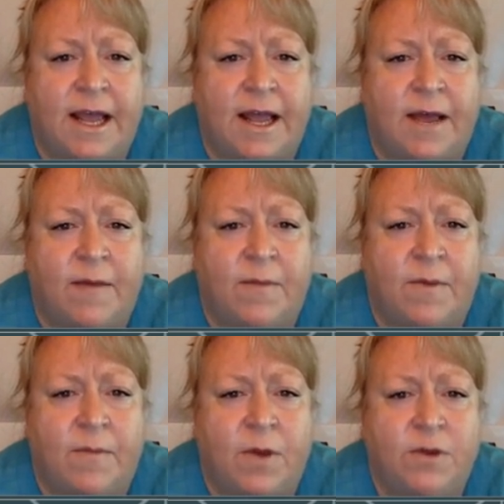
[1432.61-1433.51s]
um,
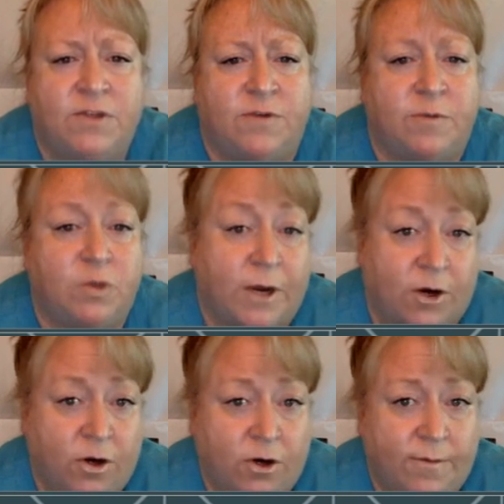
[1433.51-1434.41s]
post from
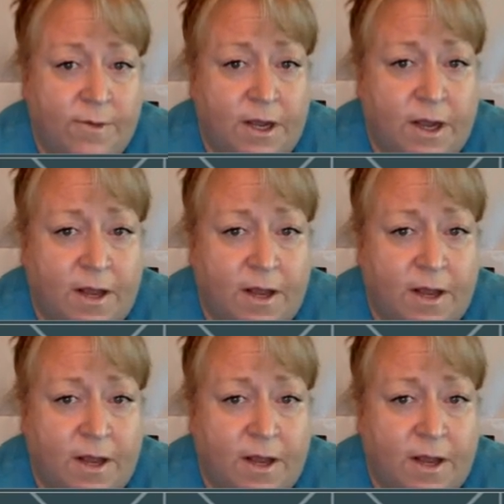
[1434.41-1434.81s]
Twitter uh,